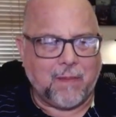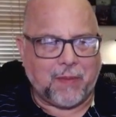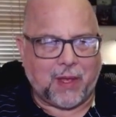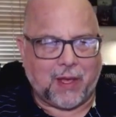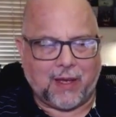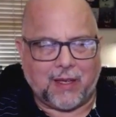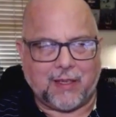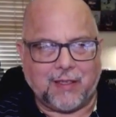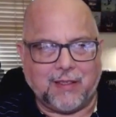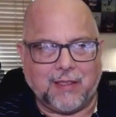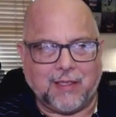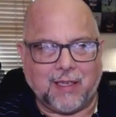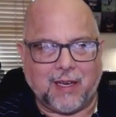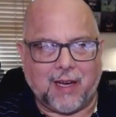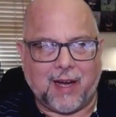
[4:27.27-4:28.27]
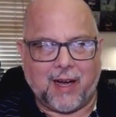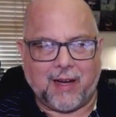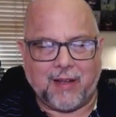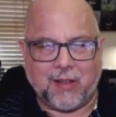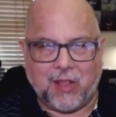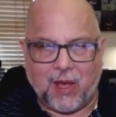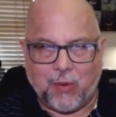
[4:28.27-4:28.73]
and
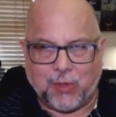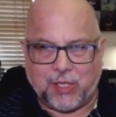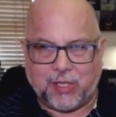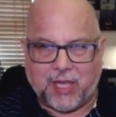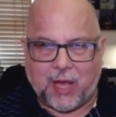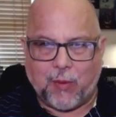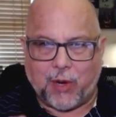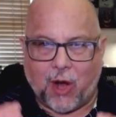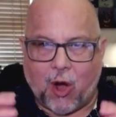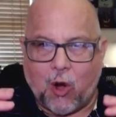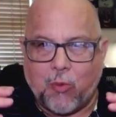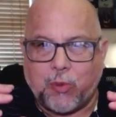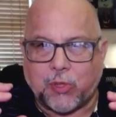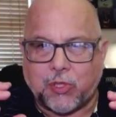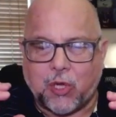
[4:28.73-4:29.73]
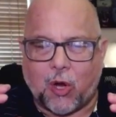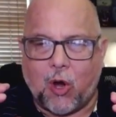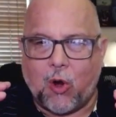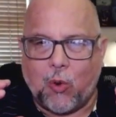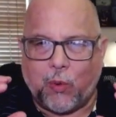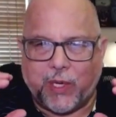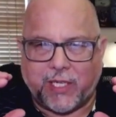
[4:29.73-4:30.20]
they would almost
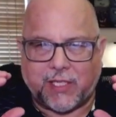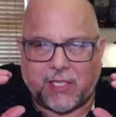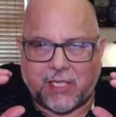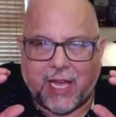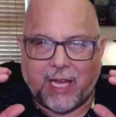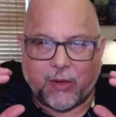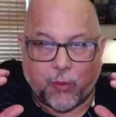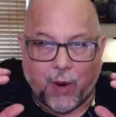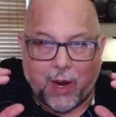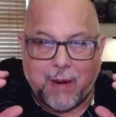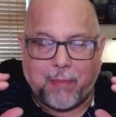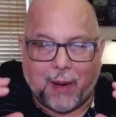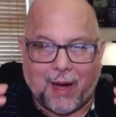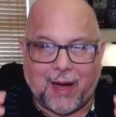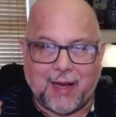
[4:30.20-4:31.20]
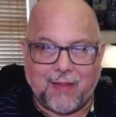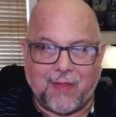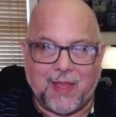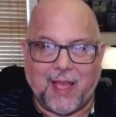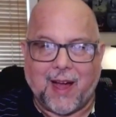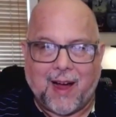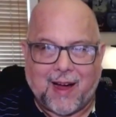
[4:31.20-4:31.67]
always stand right behind
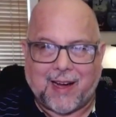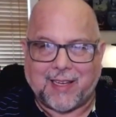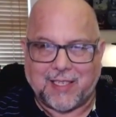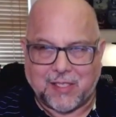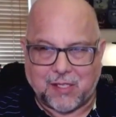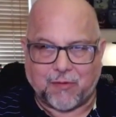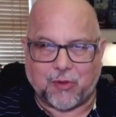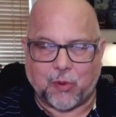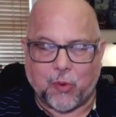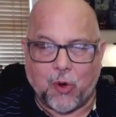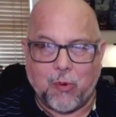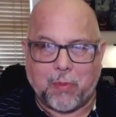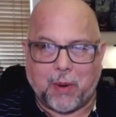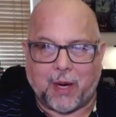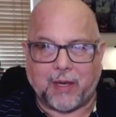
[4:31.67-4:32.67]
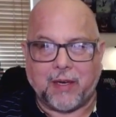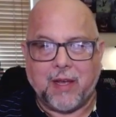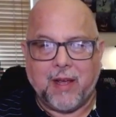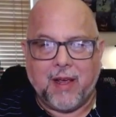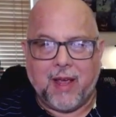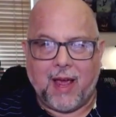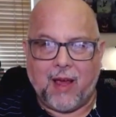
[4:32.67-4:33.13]
the eyes of the robot,
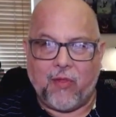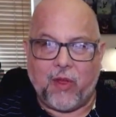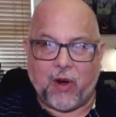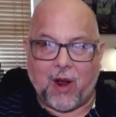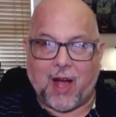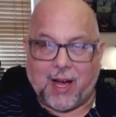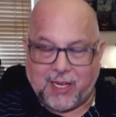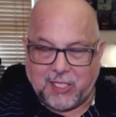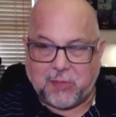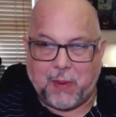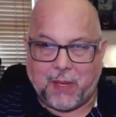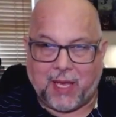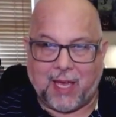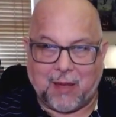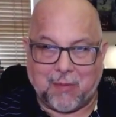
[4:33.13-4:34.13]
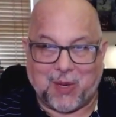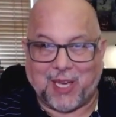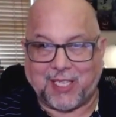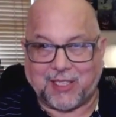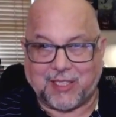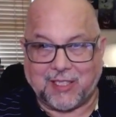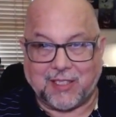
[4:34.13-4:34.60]
and their eyes became
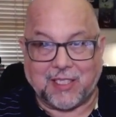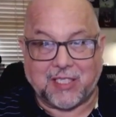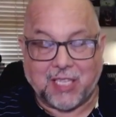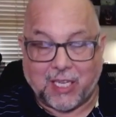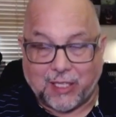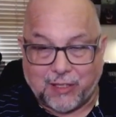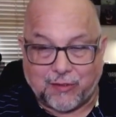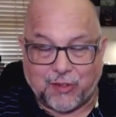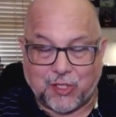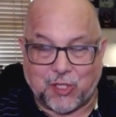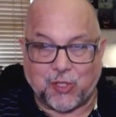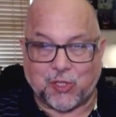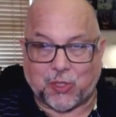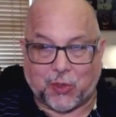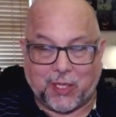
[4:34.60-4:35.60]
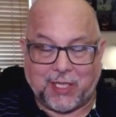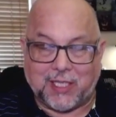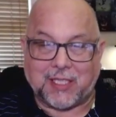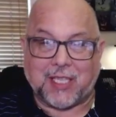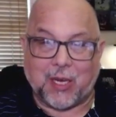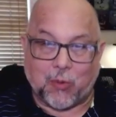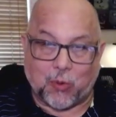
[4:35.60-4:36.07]
like the television screen
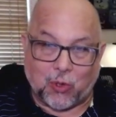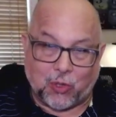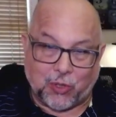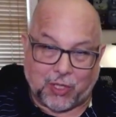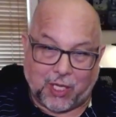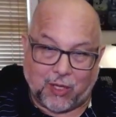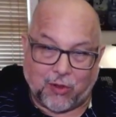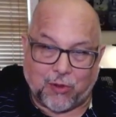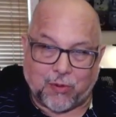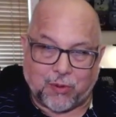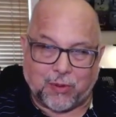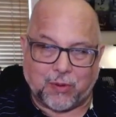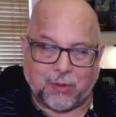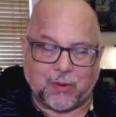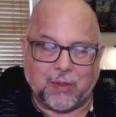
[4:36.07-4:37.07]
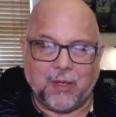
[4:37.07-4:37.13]
that they were looking through.